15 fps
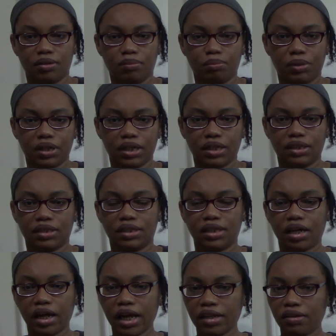But
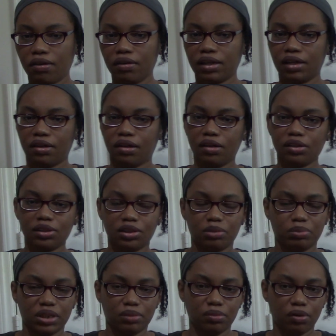dialogue can also
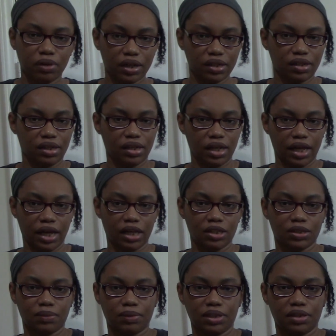be more than
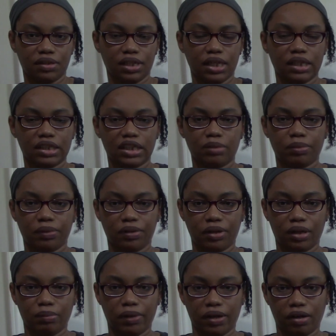that when you think deeper
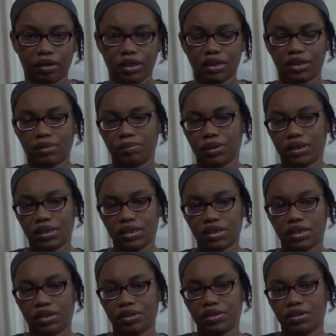about it, because
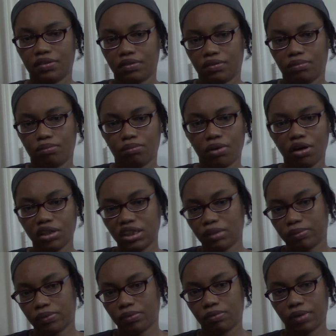there's
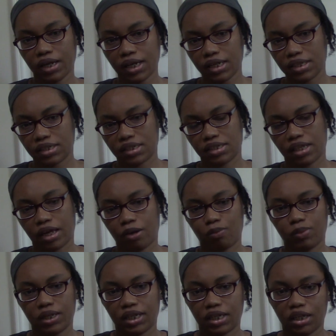multiple ways that
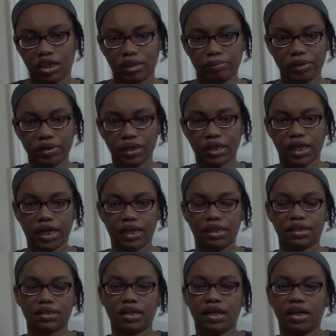we can
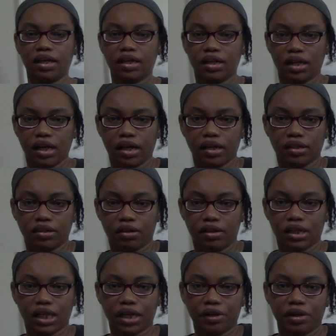communicate, and our
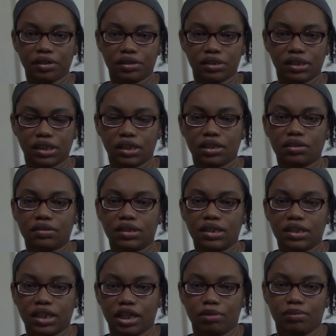characters can do the
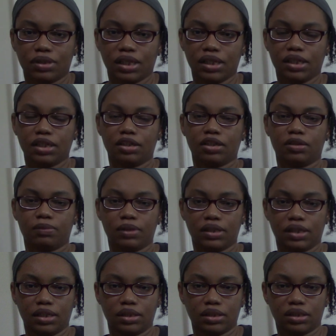same thing
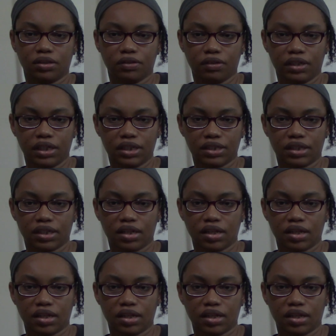within stories.